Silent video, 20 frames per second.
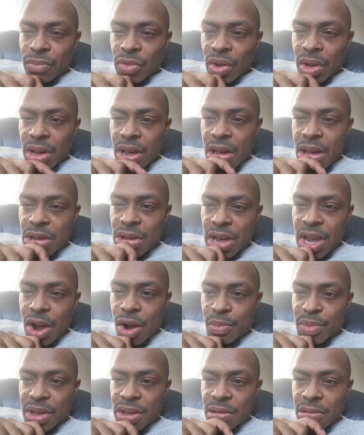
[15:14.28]
Okay, you
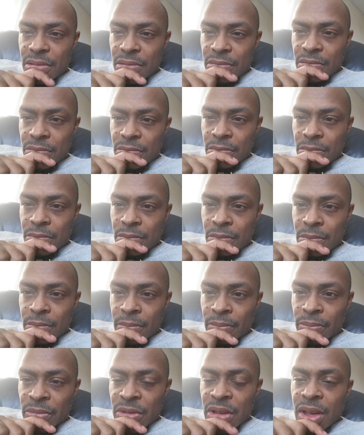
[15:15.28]
hear me?
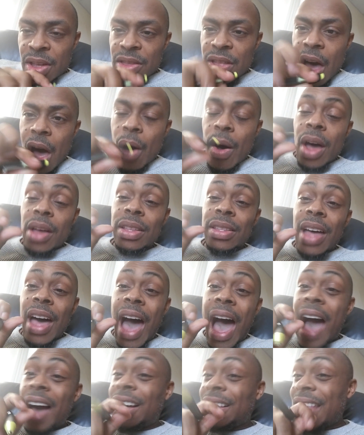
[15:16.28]
Now,
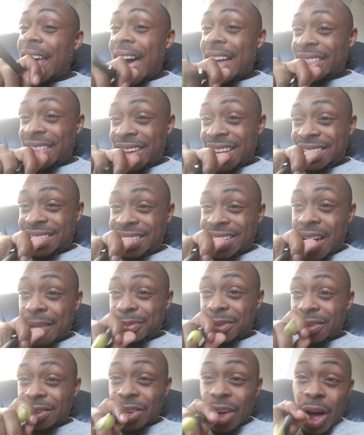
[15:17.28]
I gladly
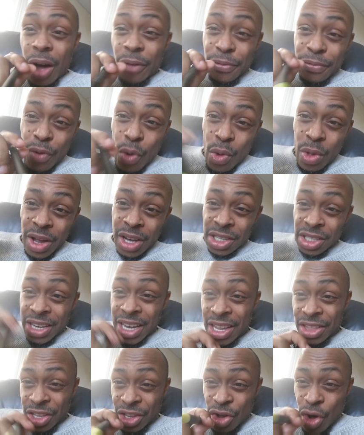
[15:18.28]
accept y'all foolish
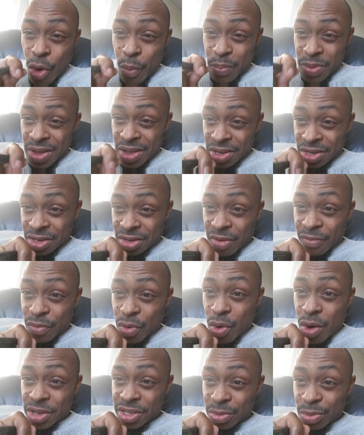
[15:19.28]
Ethiopians, of
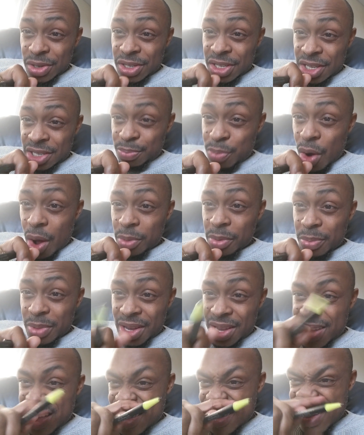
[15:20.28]
course, which is
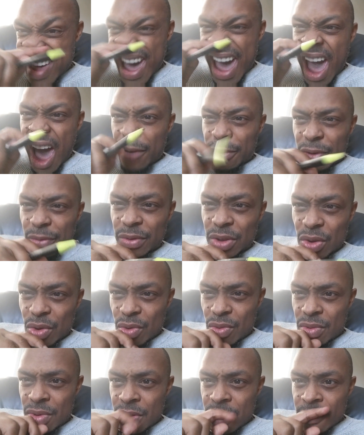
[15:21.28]
probably half of
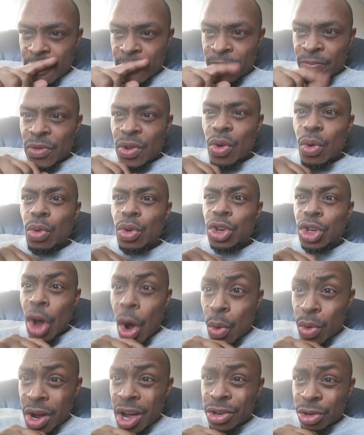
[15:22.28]
you, who
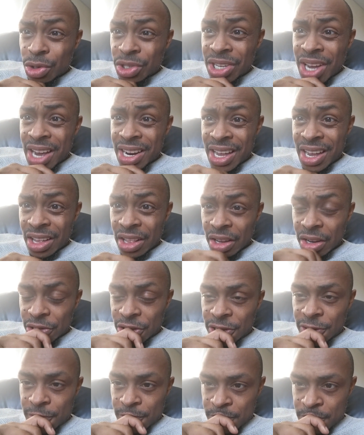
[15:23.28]
don't understand
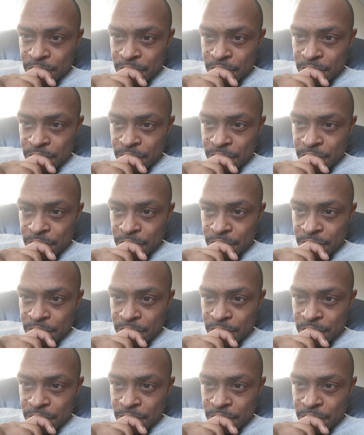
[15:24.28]
English.